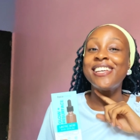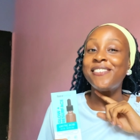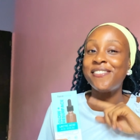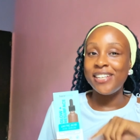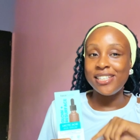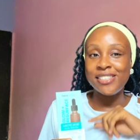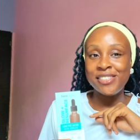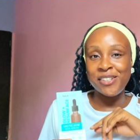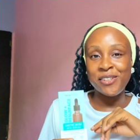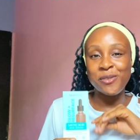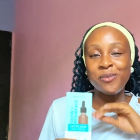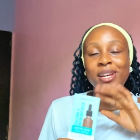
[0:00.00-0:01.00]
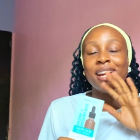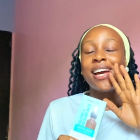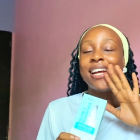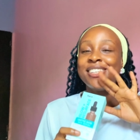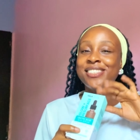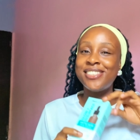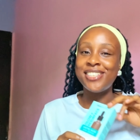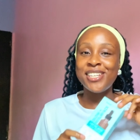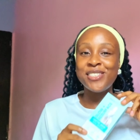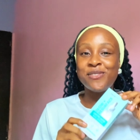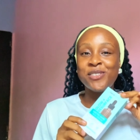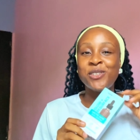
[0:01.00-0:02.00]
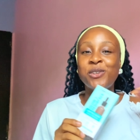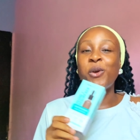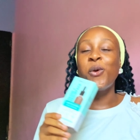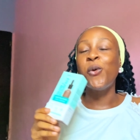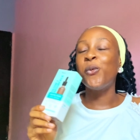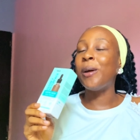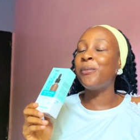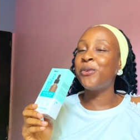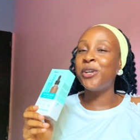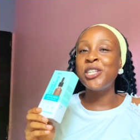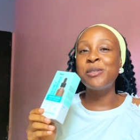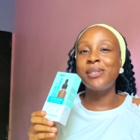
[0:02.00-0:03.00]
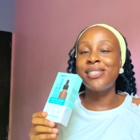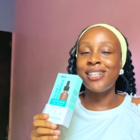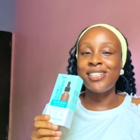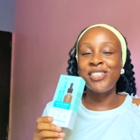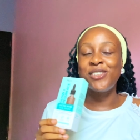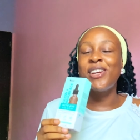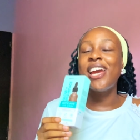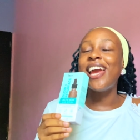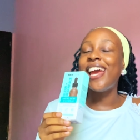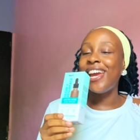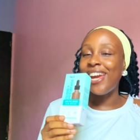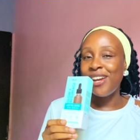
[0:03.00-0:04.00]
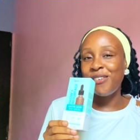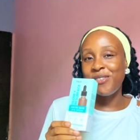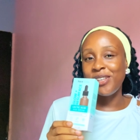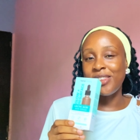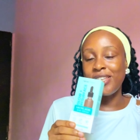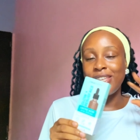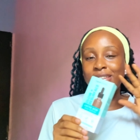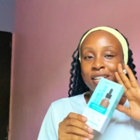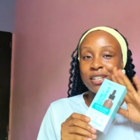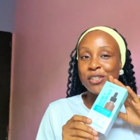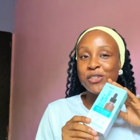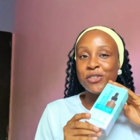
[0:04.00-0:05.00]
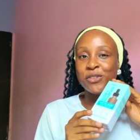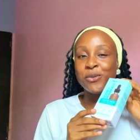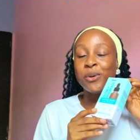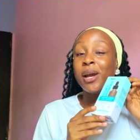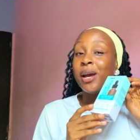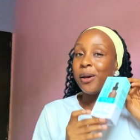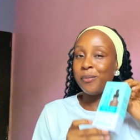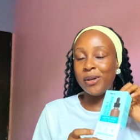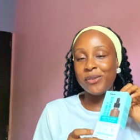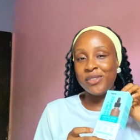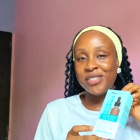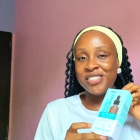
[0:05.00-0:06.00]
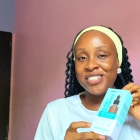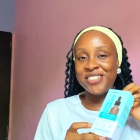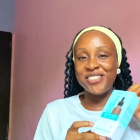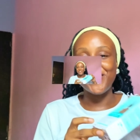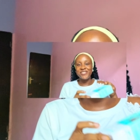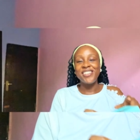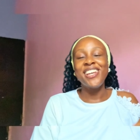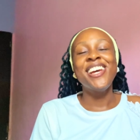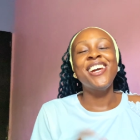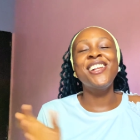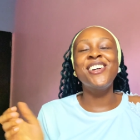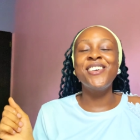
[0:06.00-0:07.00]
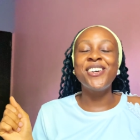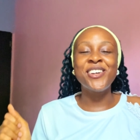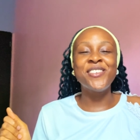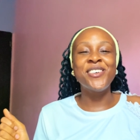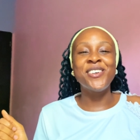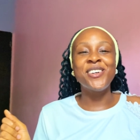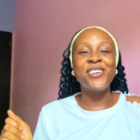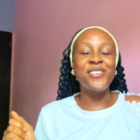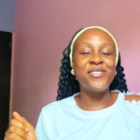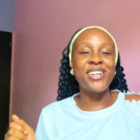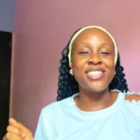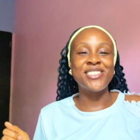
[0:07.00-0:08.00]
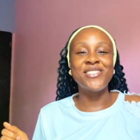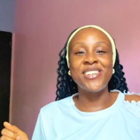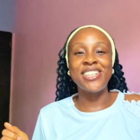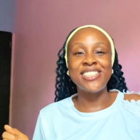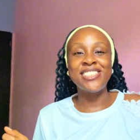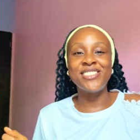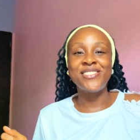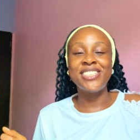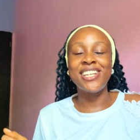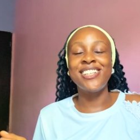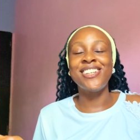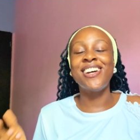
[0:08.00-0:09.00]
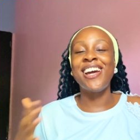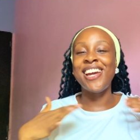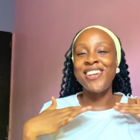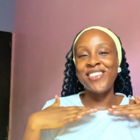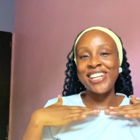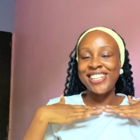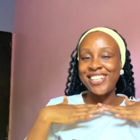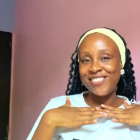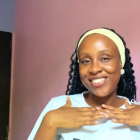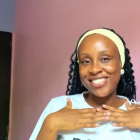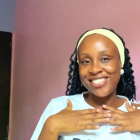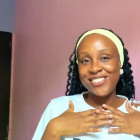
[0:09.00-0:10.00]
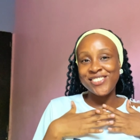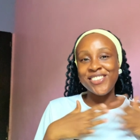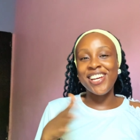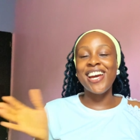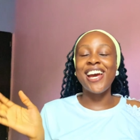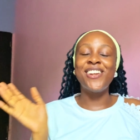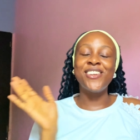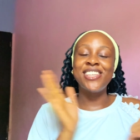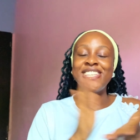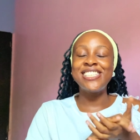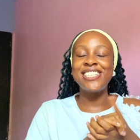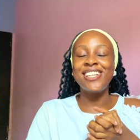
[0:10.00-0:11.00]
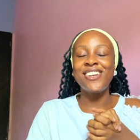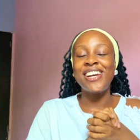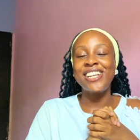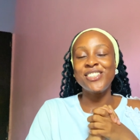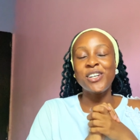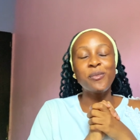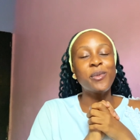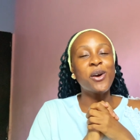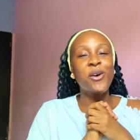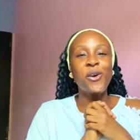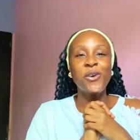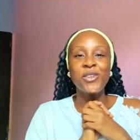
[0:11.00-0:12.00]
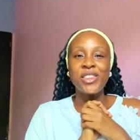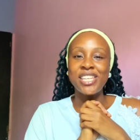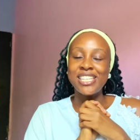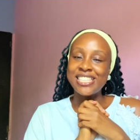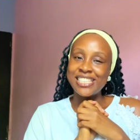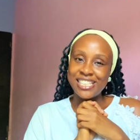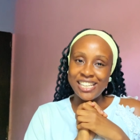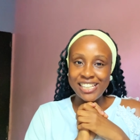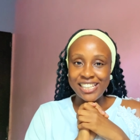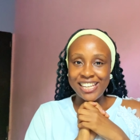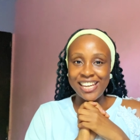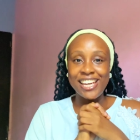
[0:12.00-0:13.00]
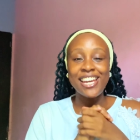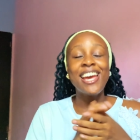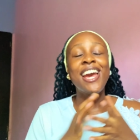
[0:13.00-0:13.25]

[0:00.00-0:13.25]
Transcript: Face Serum. And in today's video, I'm going to be telling you everything that you need to know about this serum. Hello, welcome and welcome back to my YouTube channel. Hi, my name is Sylvia, and on this channel I talk about all things skincare.